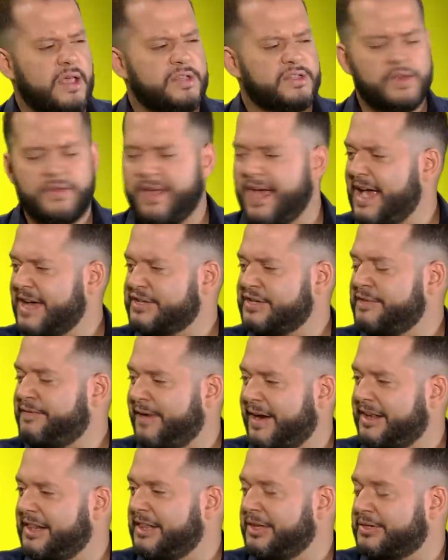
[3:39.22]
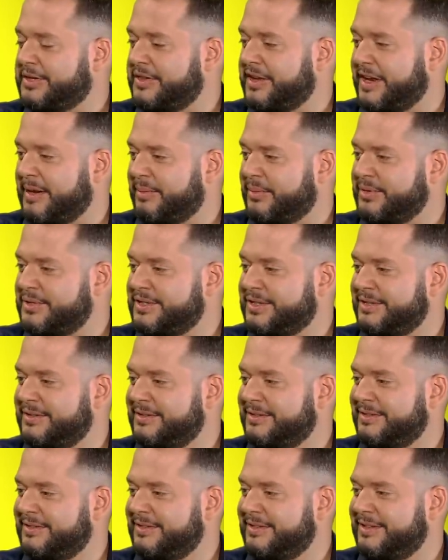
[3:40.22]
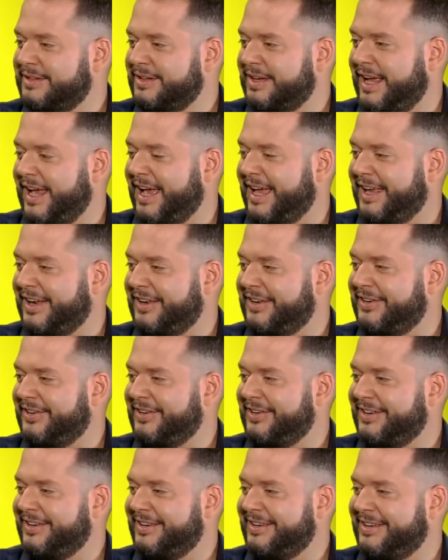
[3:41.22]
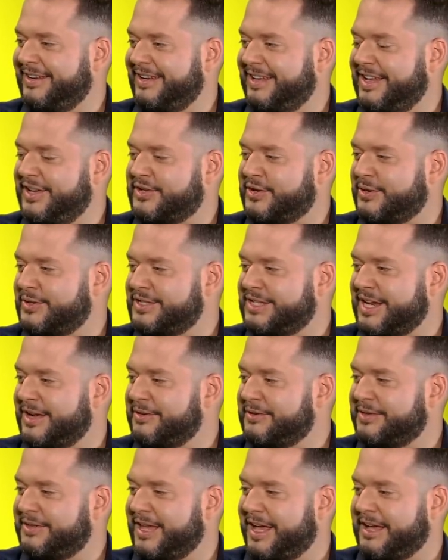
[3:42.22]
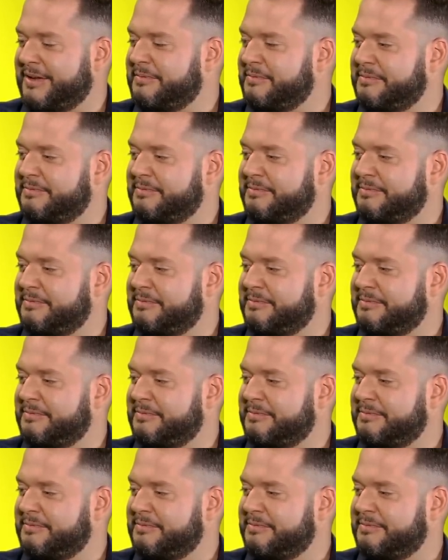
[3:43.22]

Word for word: So they actually finally looked at the numbers, and it turns out that